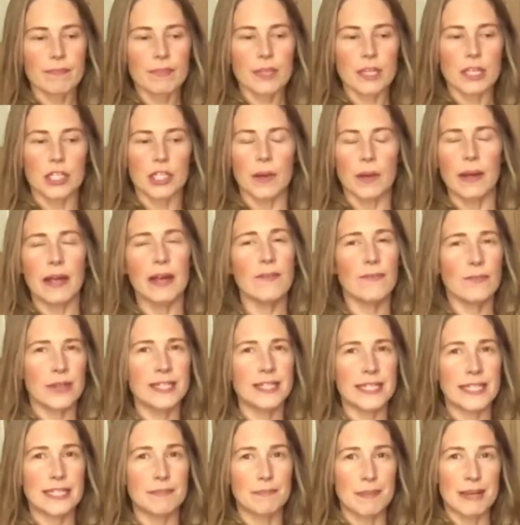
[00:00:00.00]
So if
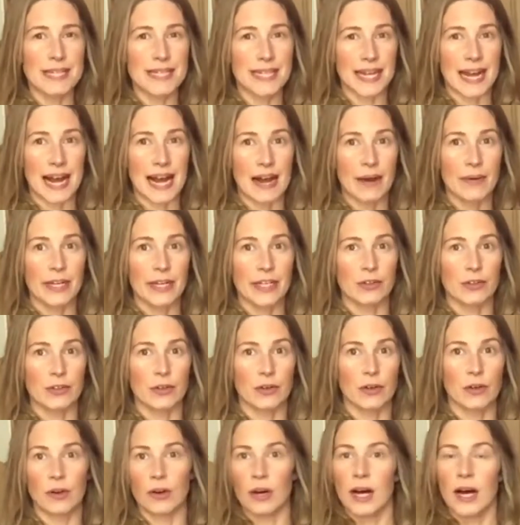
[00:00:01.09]
this is missing out in
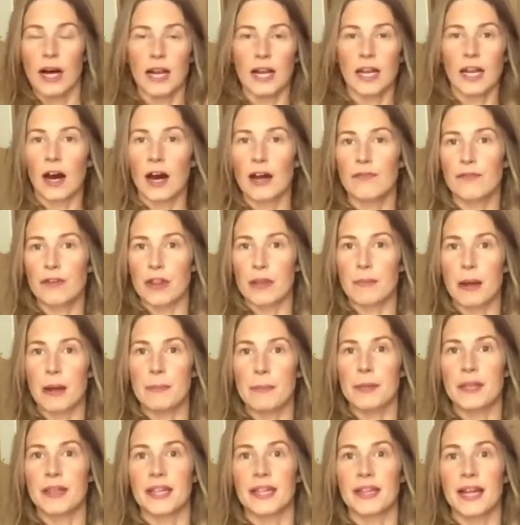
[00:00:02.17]
your life at the
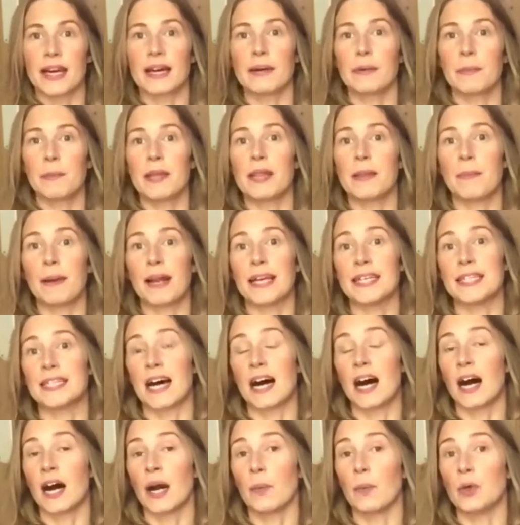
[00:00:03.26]
moment, then that would be the place
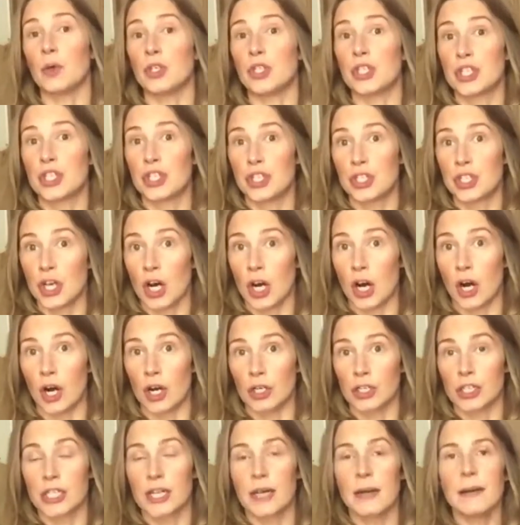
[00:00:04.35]
that I would
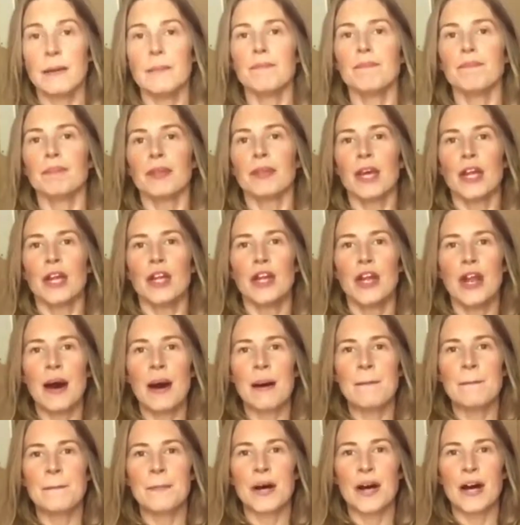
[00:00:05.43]
start.
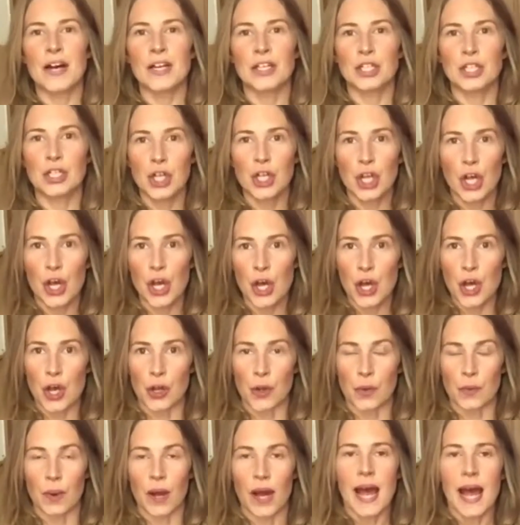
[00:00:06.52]
Number
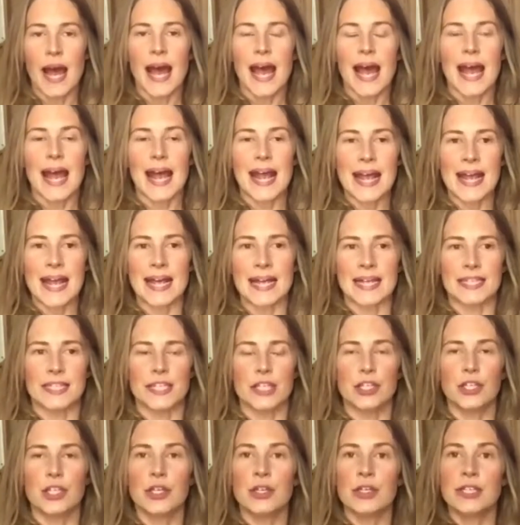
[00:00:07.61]
two
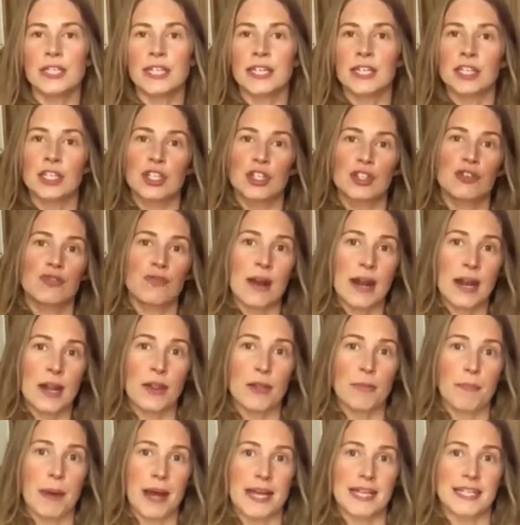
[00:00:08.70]
is using
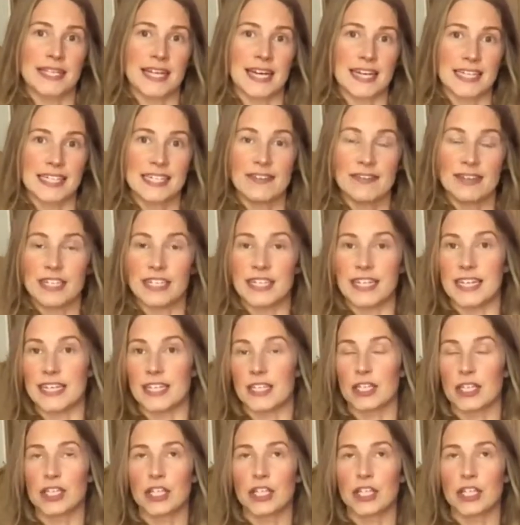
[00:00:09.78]
strength-based activities.